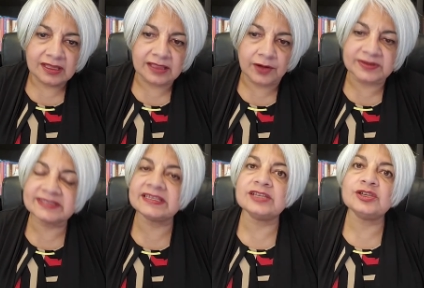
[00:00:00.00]
that was
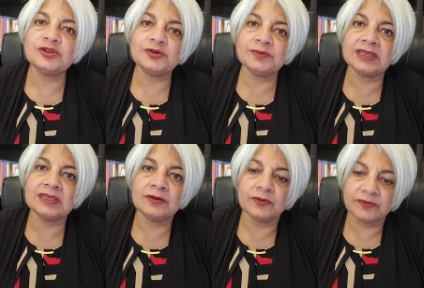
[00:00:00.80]
sent to
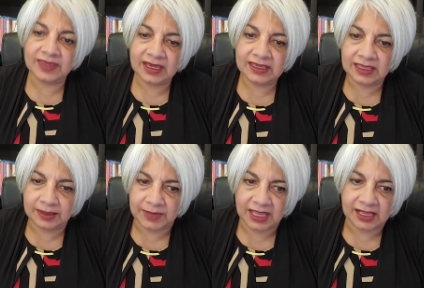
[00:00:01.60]
me via
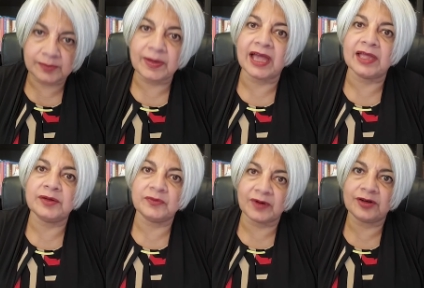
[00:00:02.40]
email by
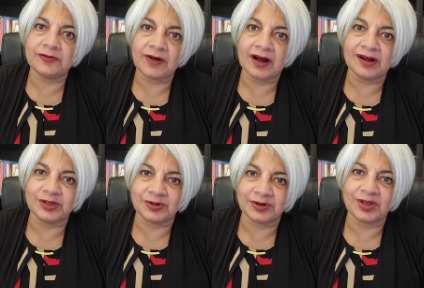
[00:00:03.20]
one of our
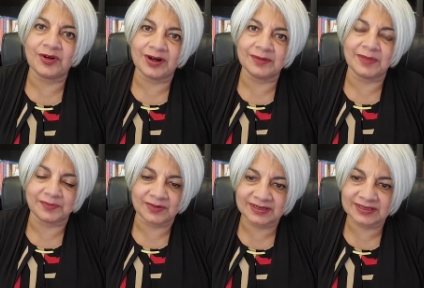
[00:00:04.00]
unicorn
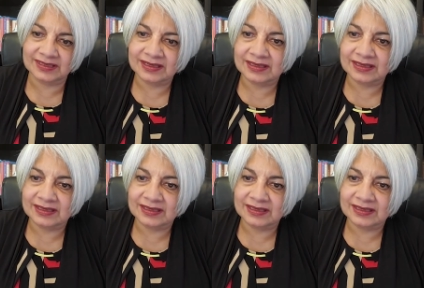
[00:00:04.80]
members.